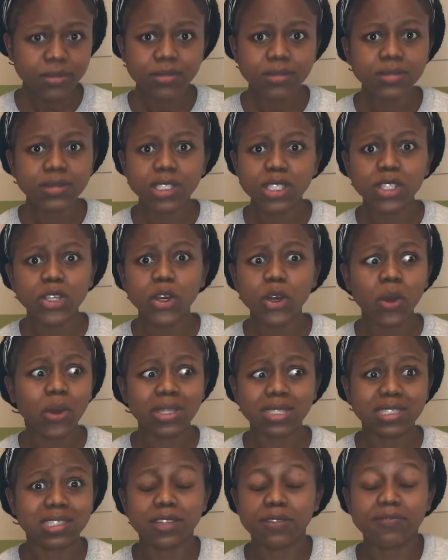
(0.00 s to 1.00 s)
it's
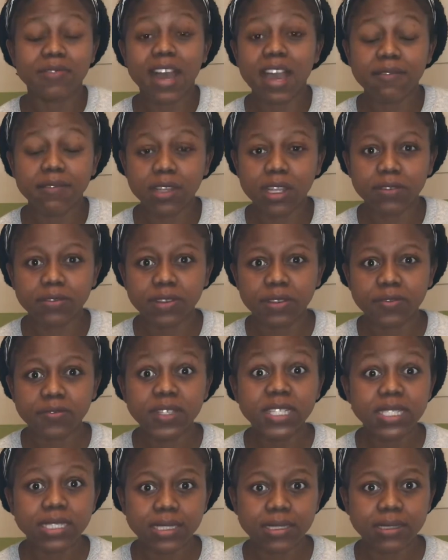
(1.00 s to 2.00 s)
survival of the
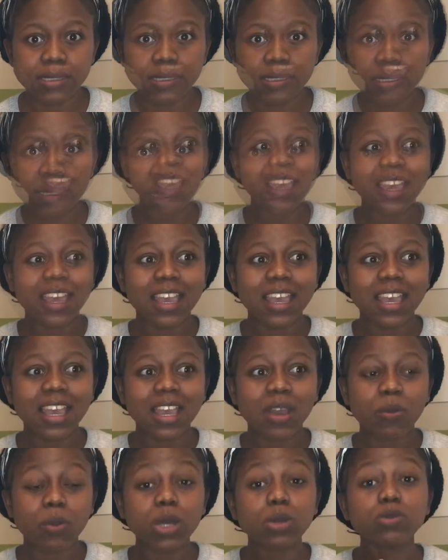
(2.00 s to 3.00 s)
fittest,
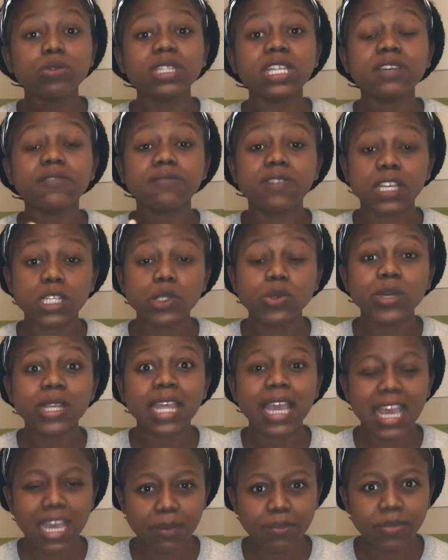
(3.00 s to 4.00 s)
what would eventually
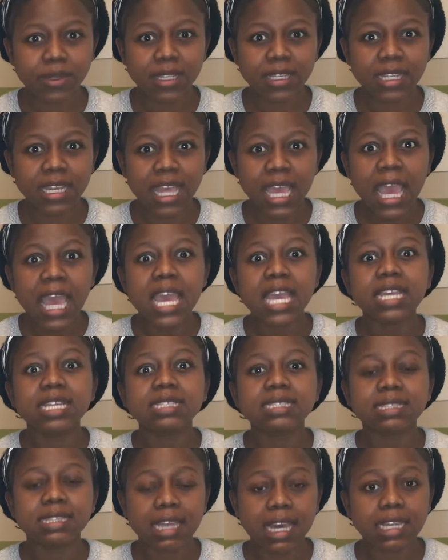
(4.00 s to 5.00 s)
happen is
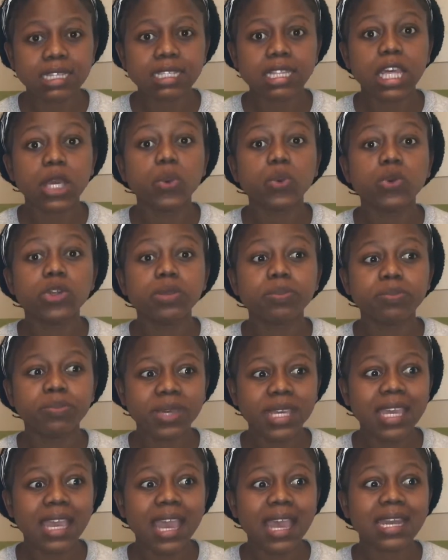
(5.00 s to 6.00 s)
that there would
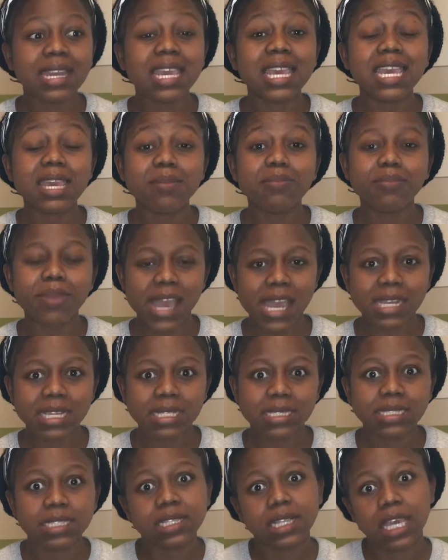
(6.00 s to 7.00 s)
be an
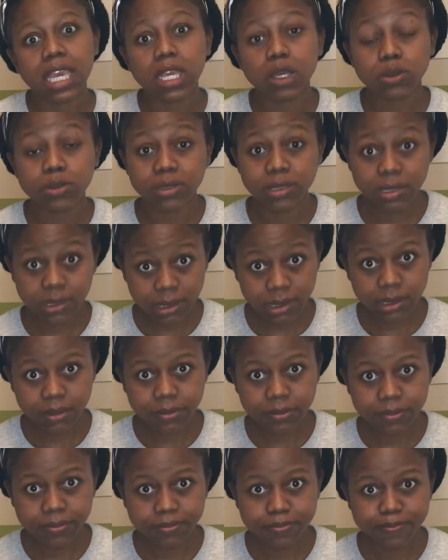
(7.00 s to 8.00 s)
imbalance in the ecosystem.
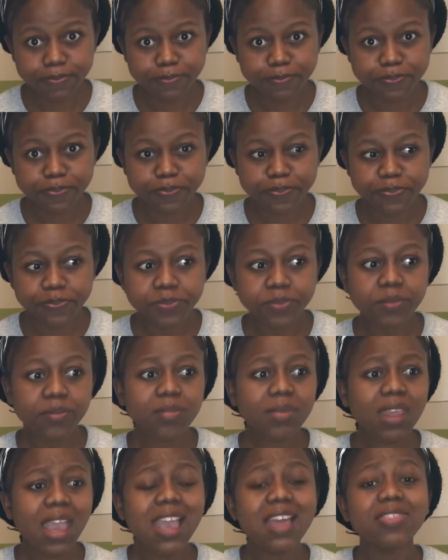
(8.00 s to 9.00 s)

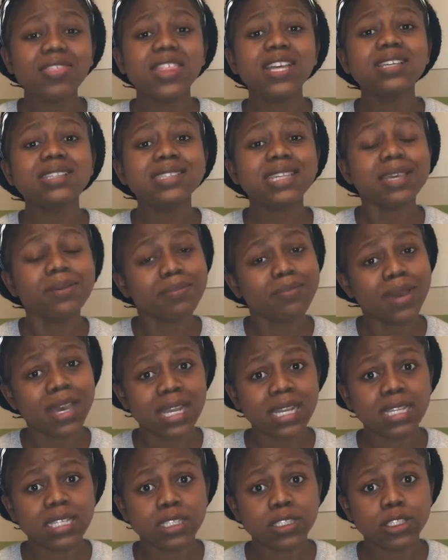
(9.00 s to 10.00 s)
And this
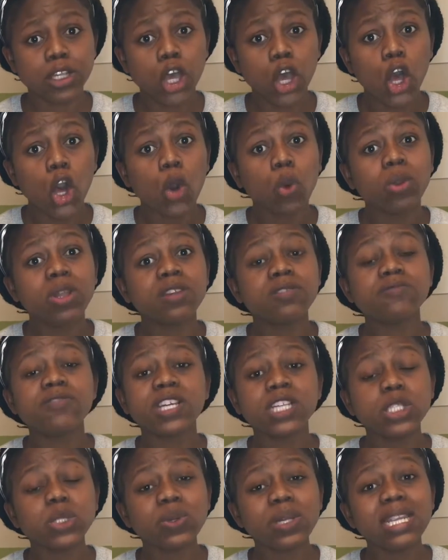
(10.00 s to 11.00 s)
imbalance will
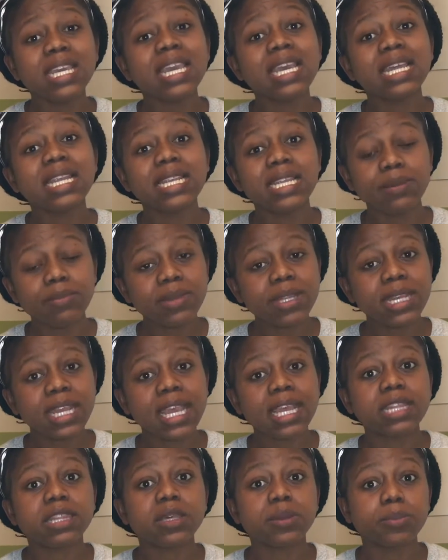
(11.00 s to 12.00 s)
eventually
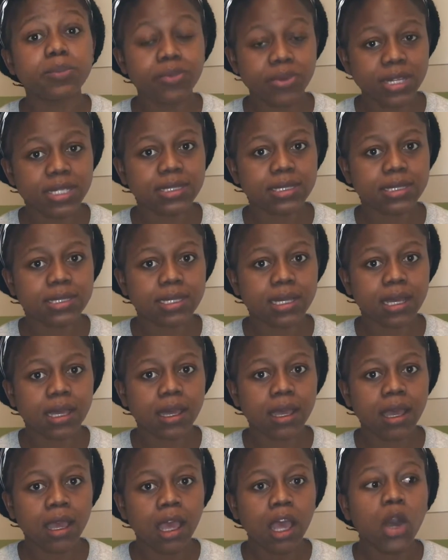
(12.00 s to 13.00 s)
eliminate the predator,
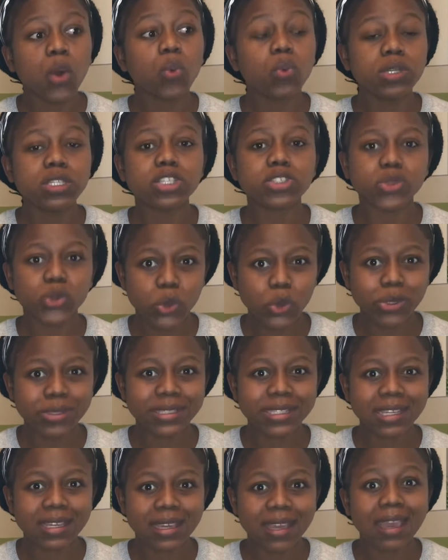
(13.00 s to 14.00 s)
which is
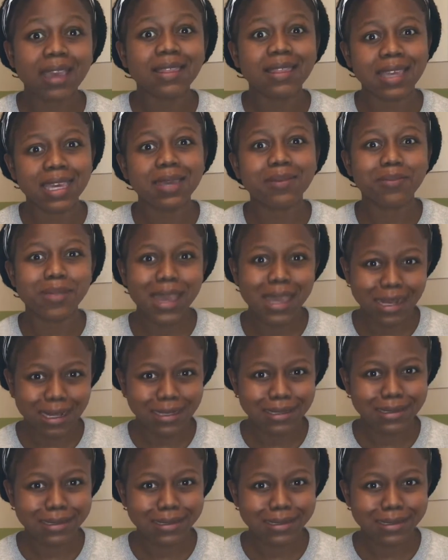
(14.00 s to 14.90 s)
causing the imbalance.